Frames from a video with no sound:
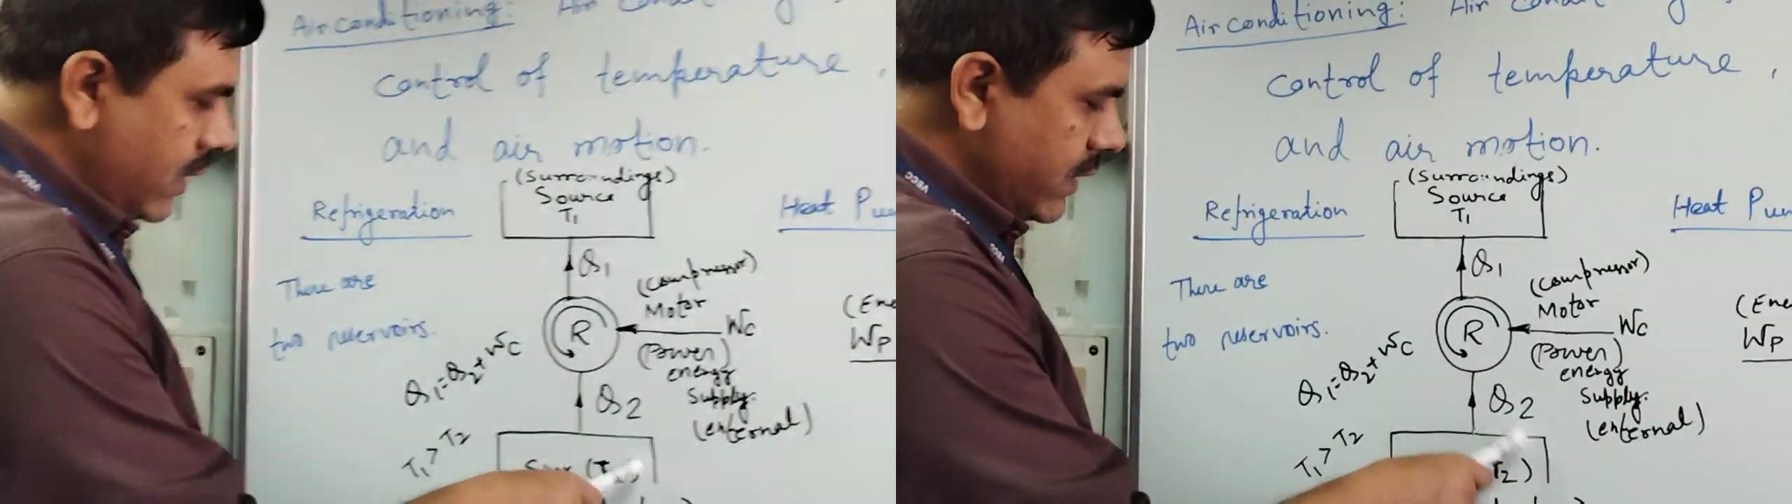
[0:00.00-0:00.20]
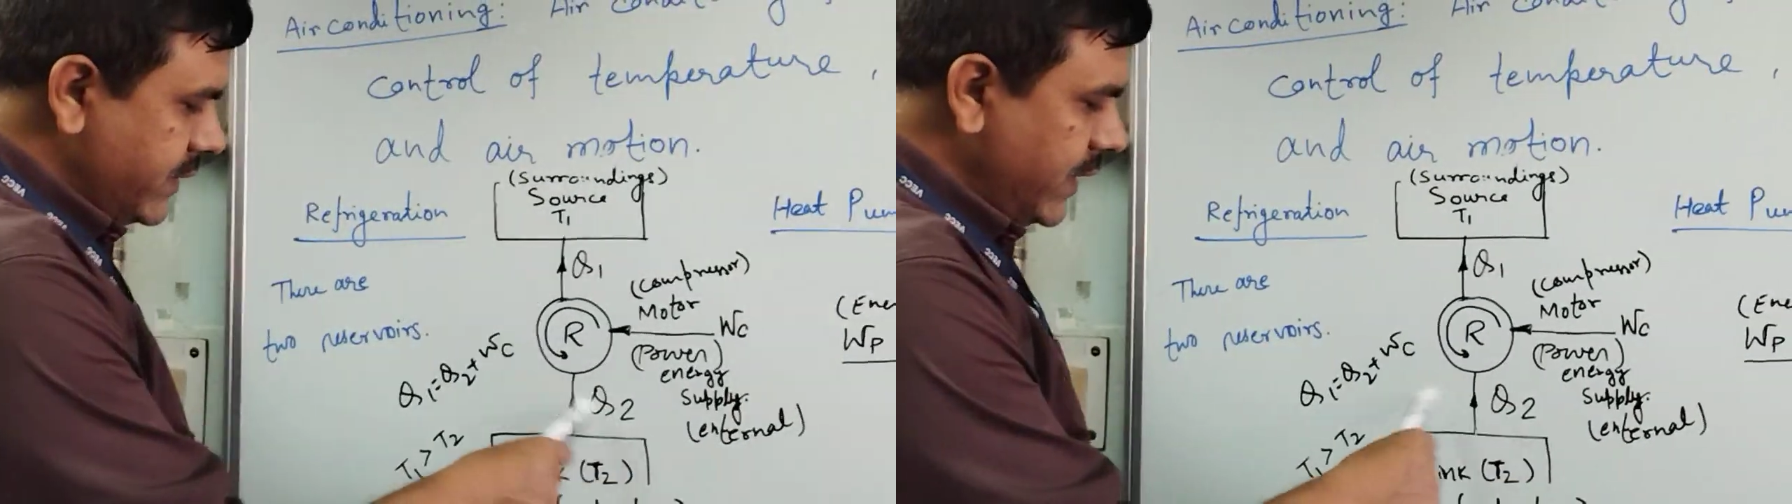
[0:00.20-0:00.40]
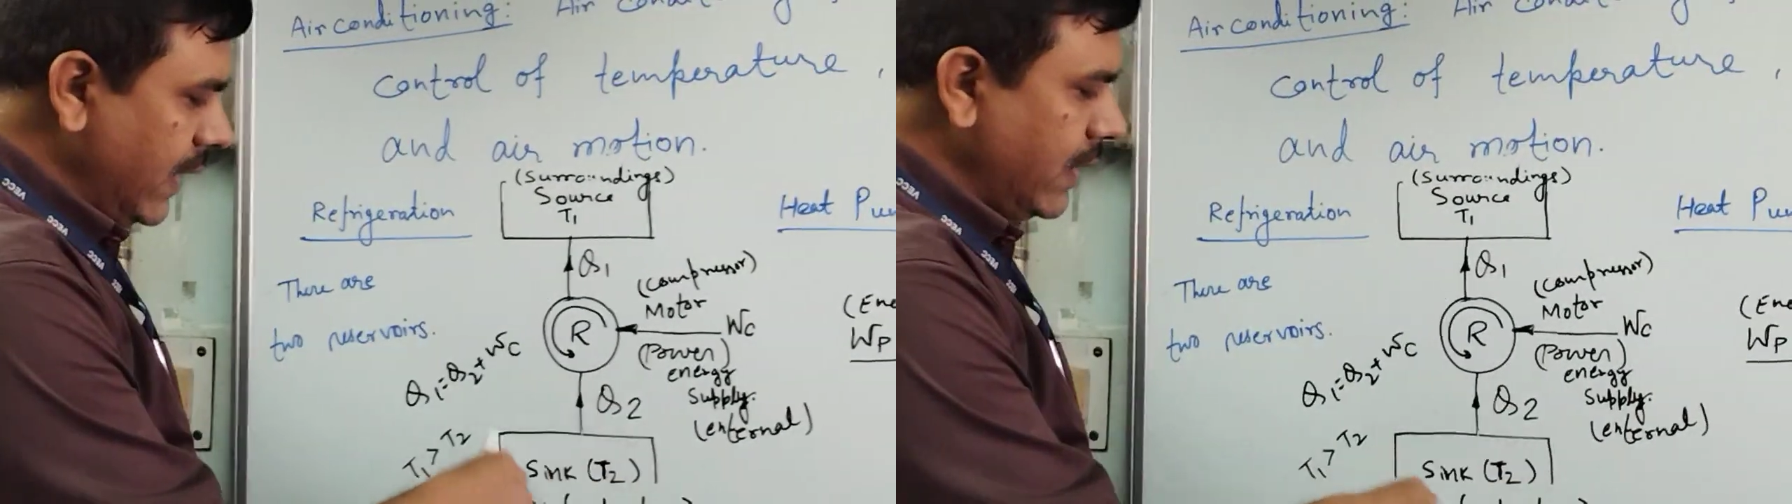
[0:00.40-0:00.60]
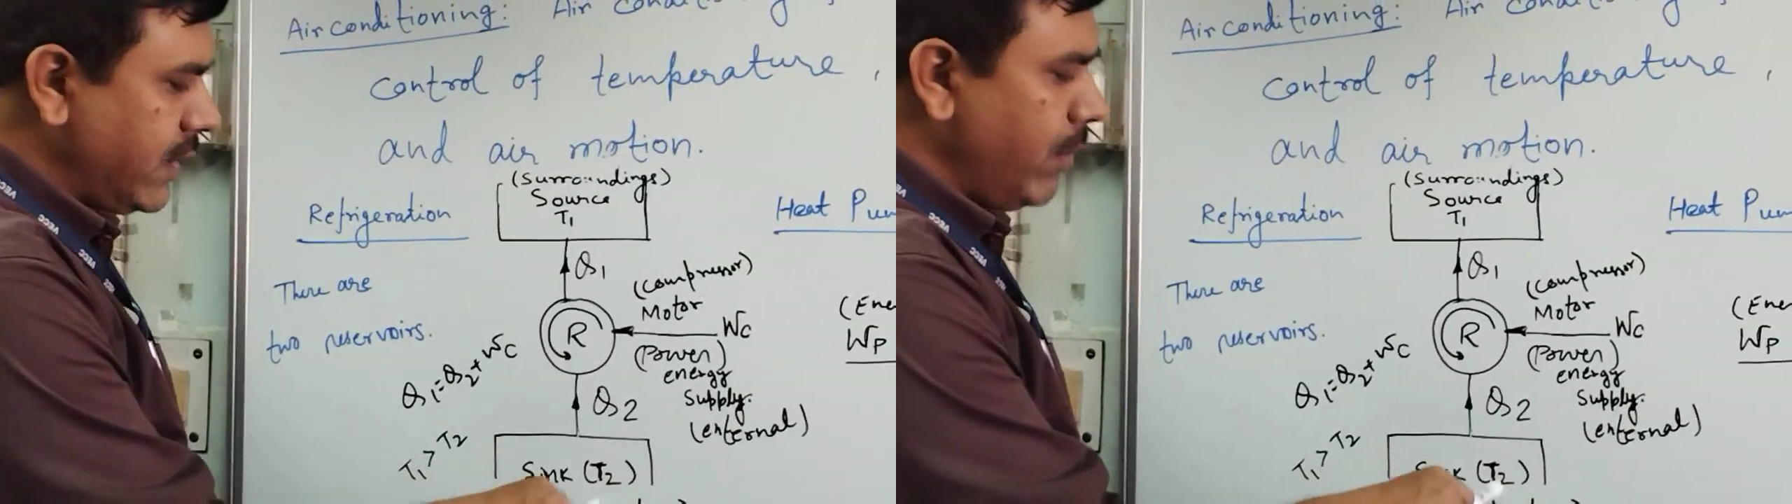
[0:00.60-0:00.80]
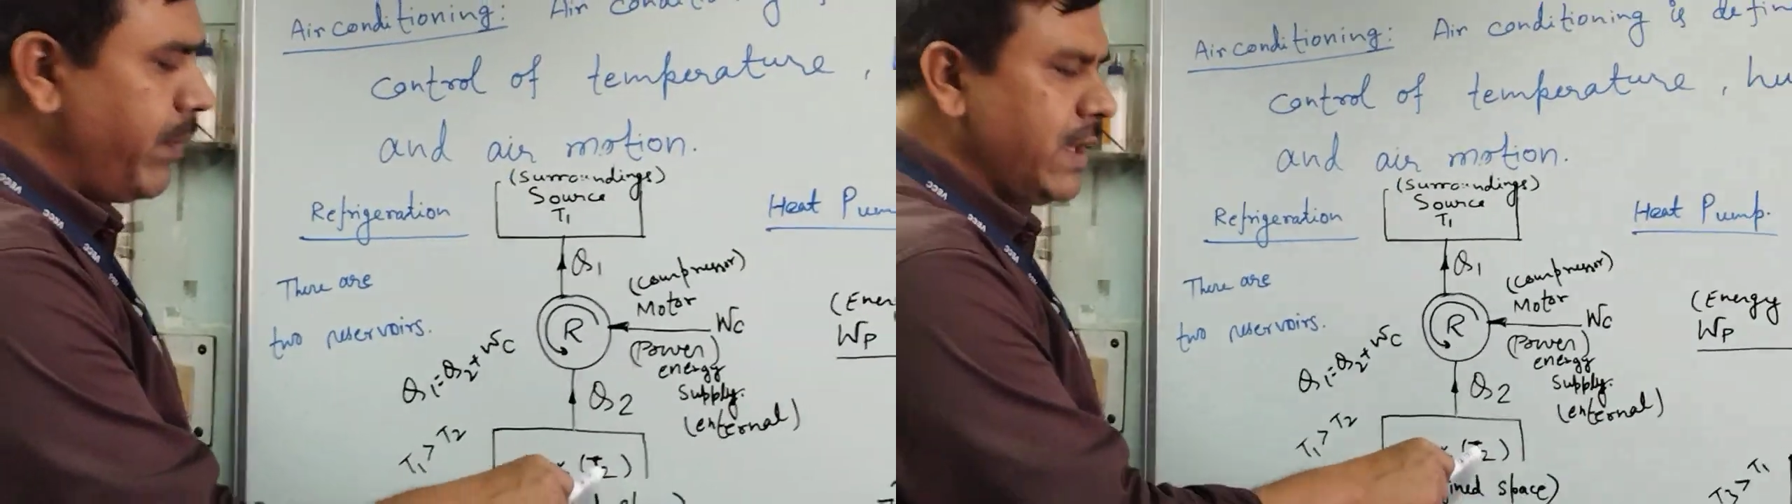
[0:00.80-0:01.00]
sink
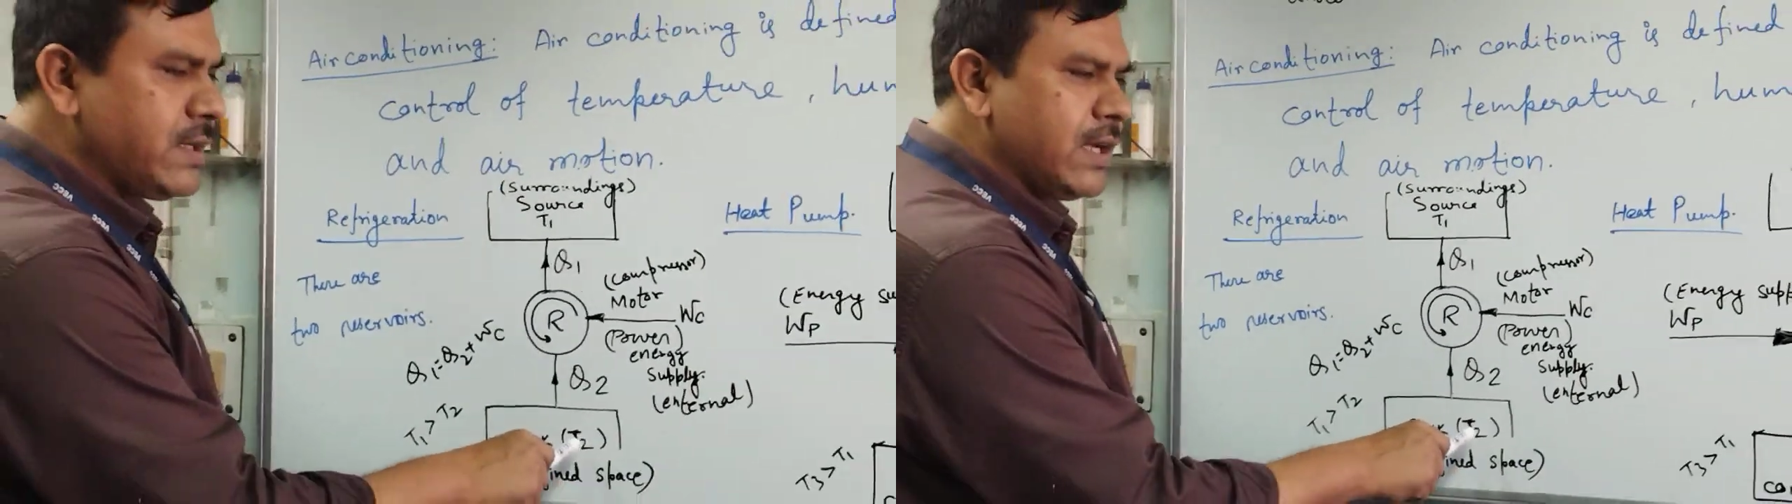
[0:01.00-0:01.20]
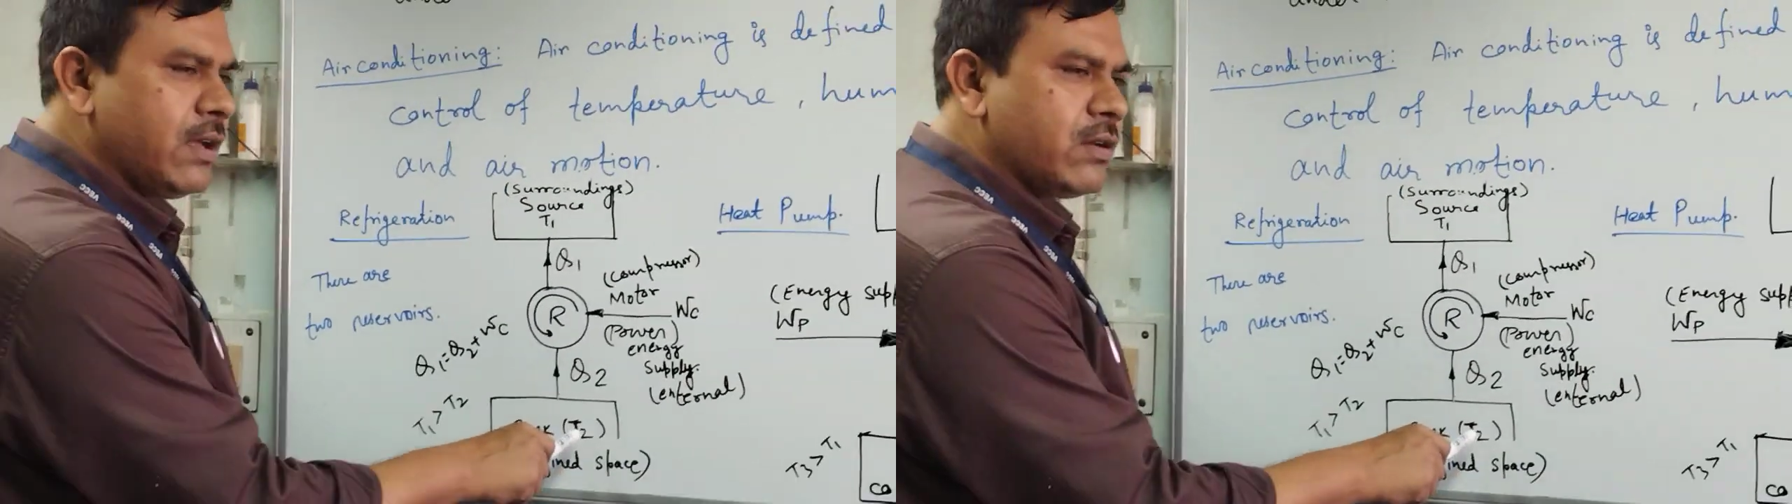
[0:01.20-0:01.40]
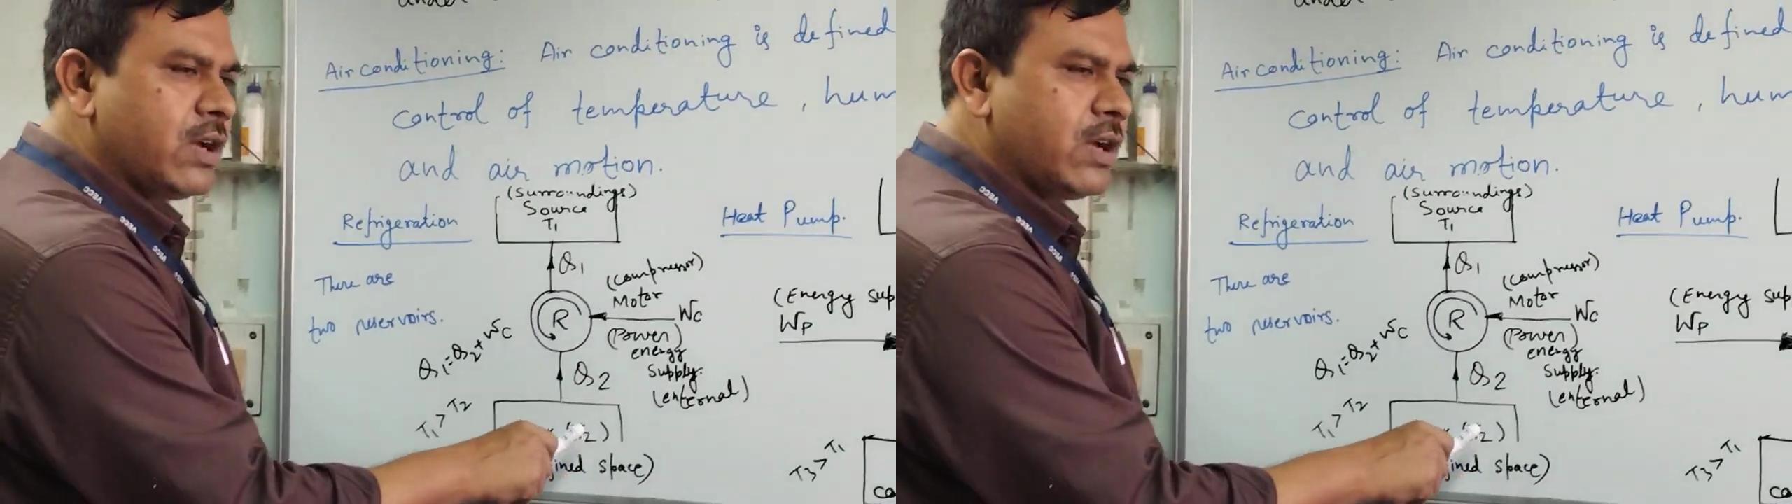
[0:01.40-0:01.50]
temperature or